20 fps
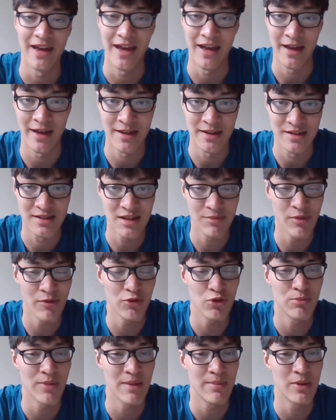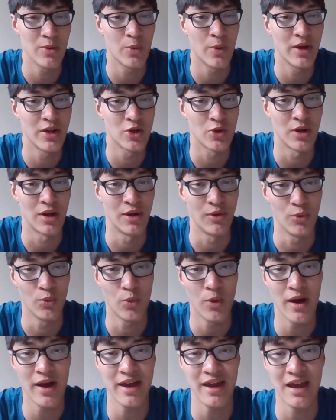And some of you may be wondering,
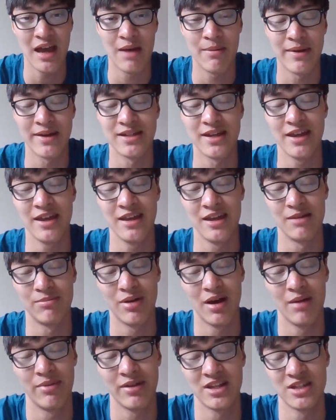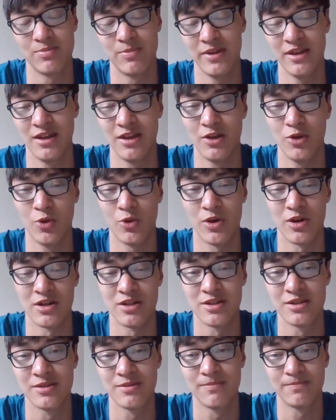why am I taking a public speaking
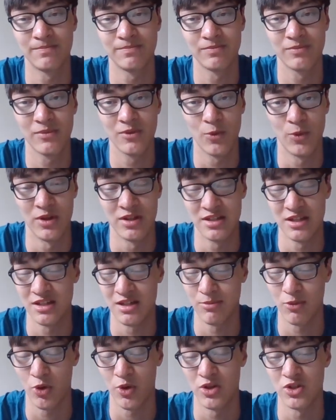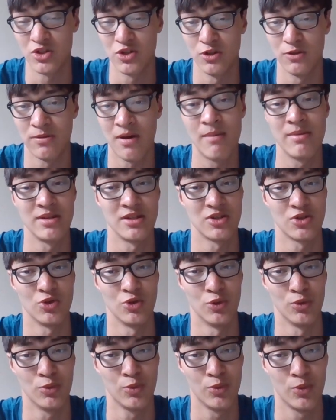course? Well, since I'm going to pharmacy
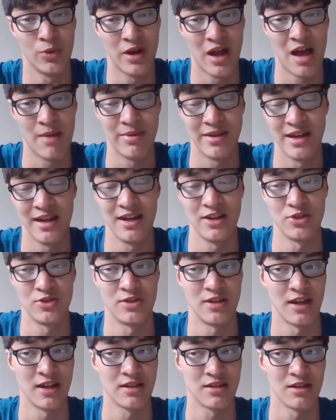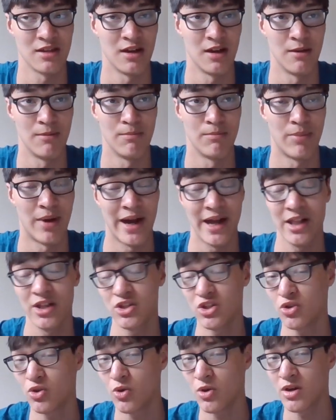school, will I be needing to take some
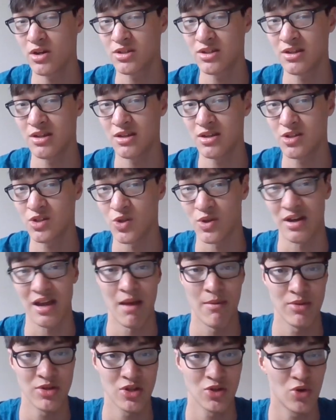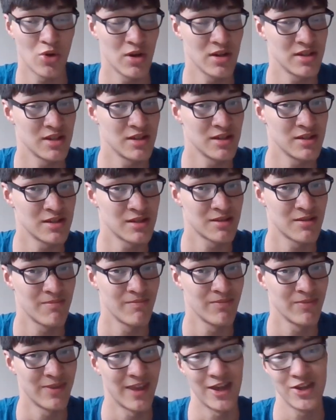biology courses or chemistry courses?
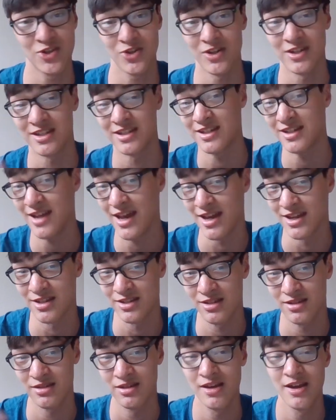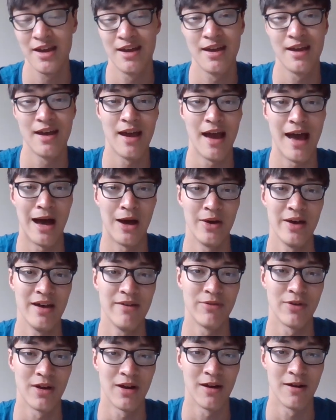The answer is yes.
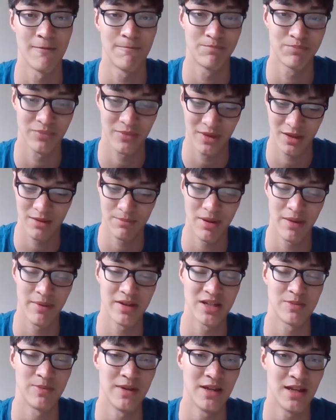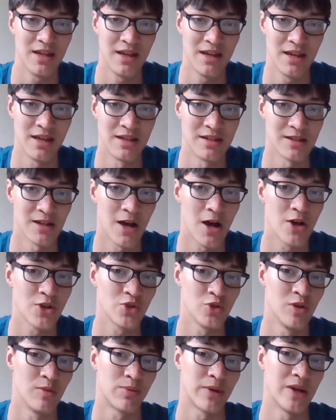However, public speaking is
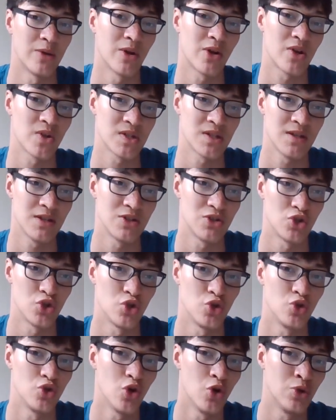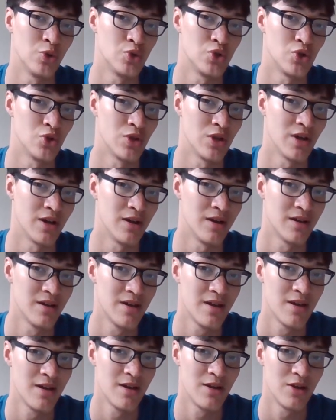also a prerequisite to go to the
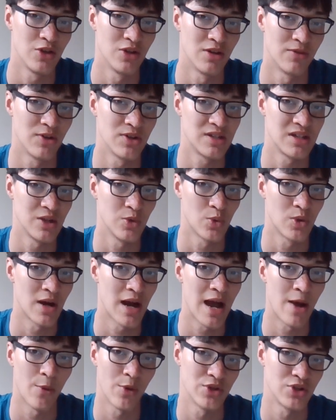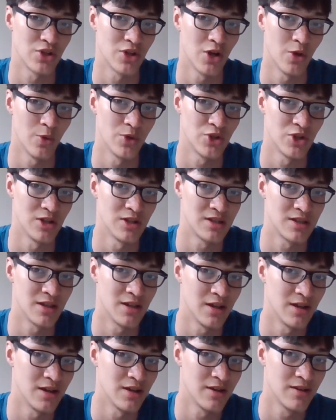university where I want to go, which is
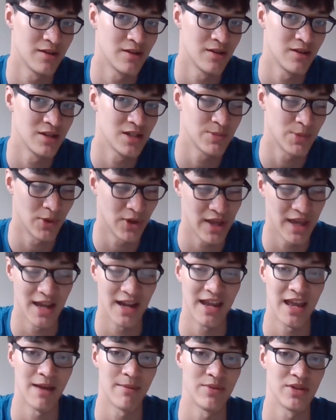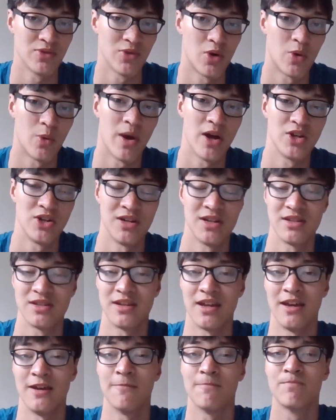the Spokane campus for Washington
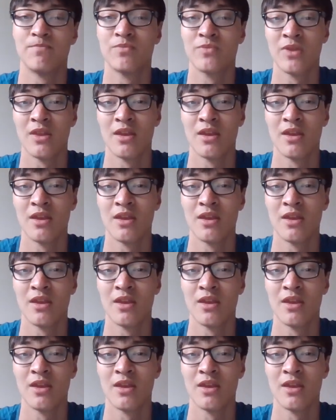State.